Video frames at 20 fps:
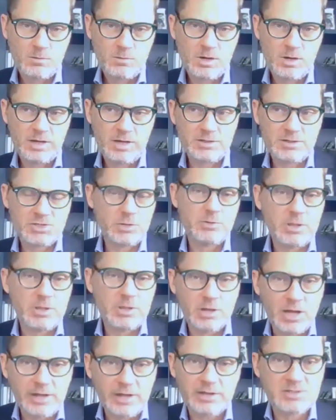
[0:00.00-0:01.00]
right? So in the
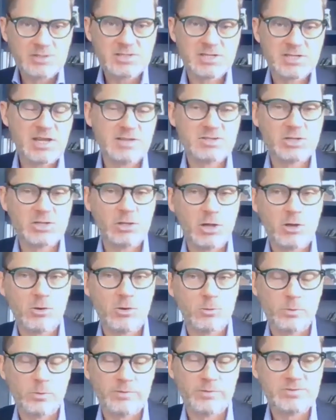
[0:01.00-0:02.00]
United States
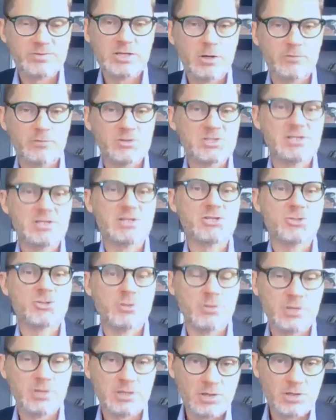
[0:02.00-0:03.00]
alone, we've seen over $6
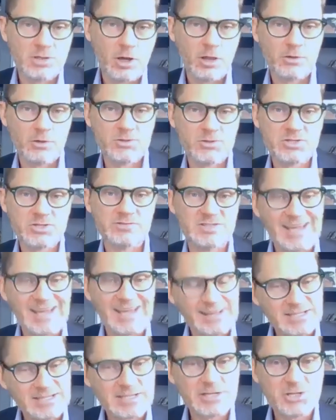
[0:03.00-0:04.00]
trillion of
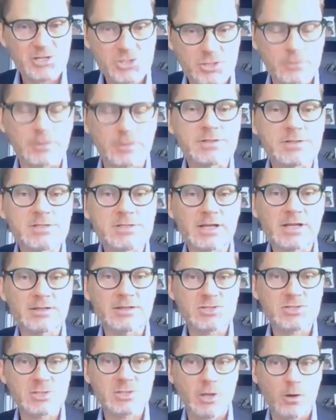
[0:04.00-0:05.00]
debt issuance.
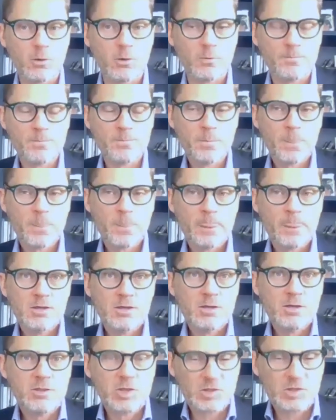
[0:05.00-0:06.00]
And so
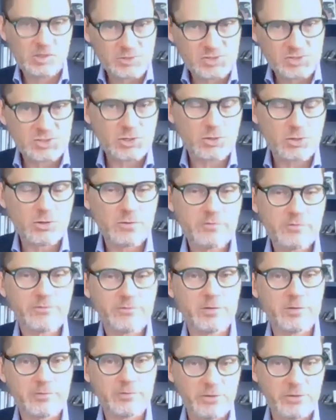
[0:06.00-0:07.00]
the concern
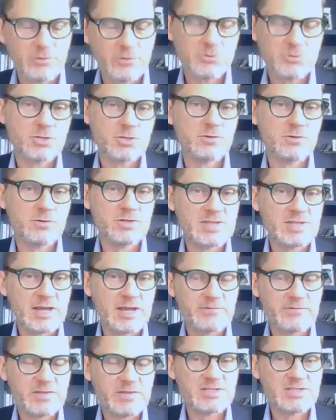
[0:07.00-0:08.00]
for the future is
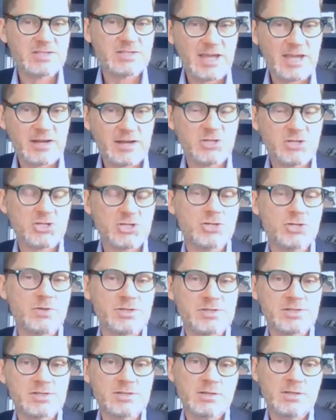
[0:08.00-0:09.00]
that if this debt
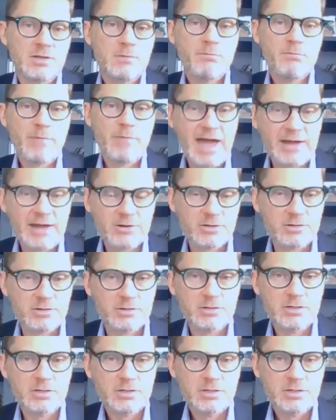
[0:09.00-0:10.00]
issuance
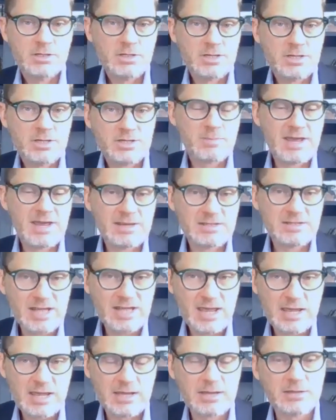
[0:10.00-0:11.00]
pattern is
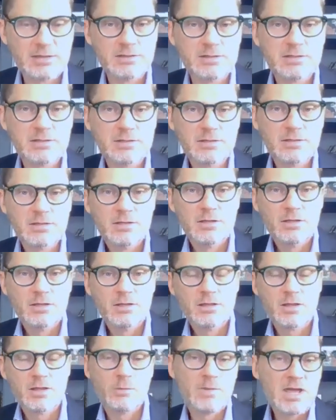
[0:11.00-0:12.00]
maintained,
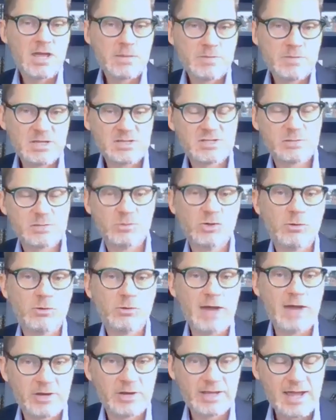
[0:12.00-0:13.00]
there may be some
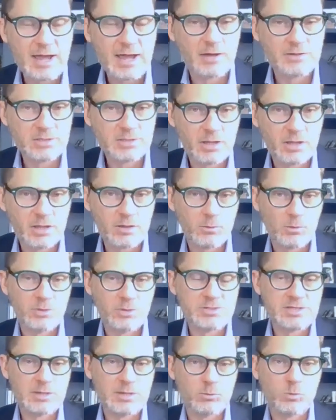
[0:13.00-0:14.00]
crowding out. In other
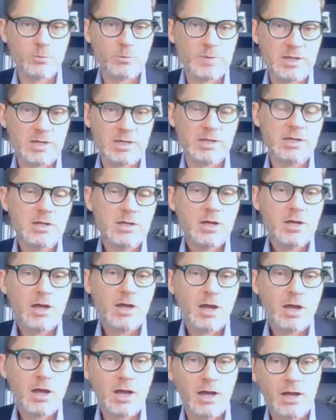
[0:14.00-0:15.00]
words, there will be
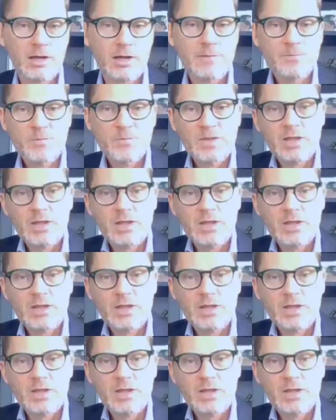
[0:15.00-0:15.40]
a